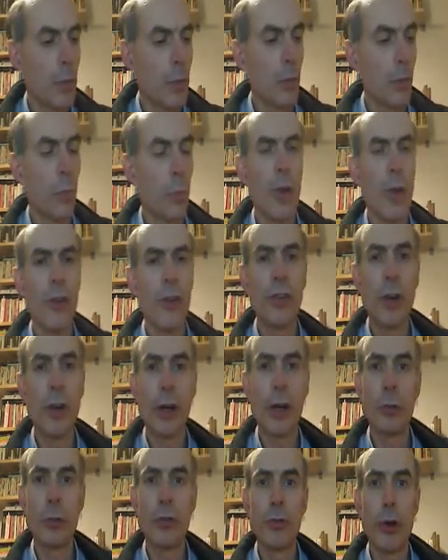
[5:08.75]
One
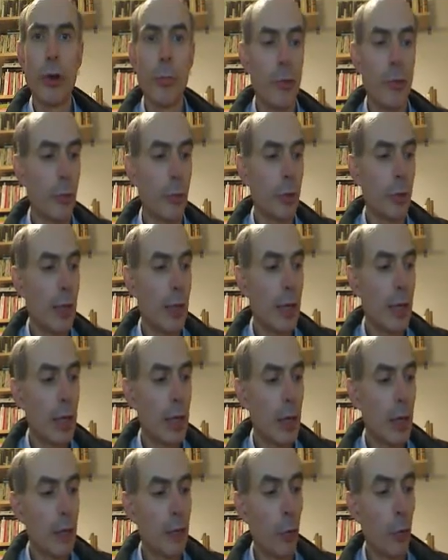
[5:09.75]
diode dropped through a
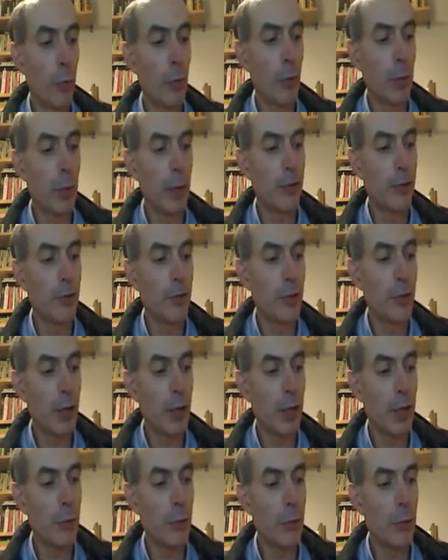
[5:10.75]
forward bias
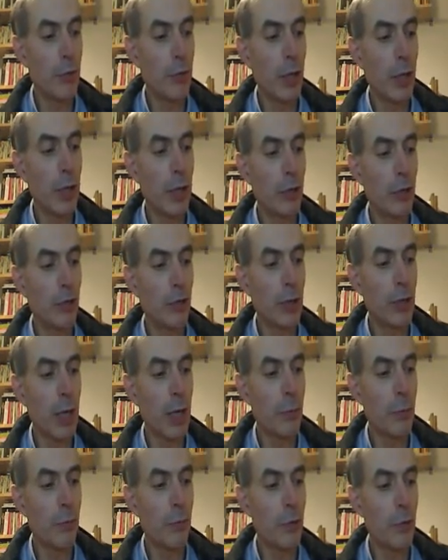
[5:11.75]
diode takes you
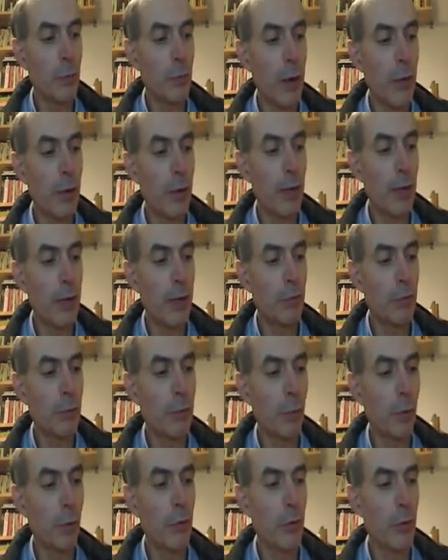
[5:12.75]
down to about
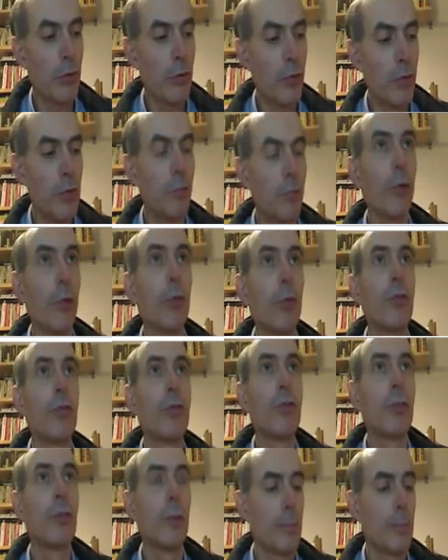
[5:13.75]
11.3
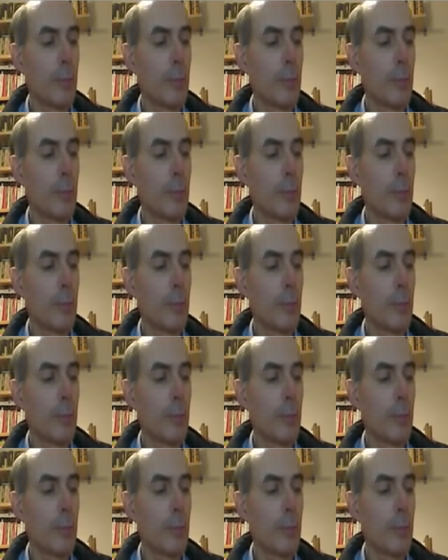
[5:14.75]
volts.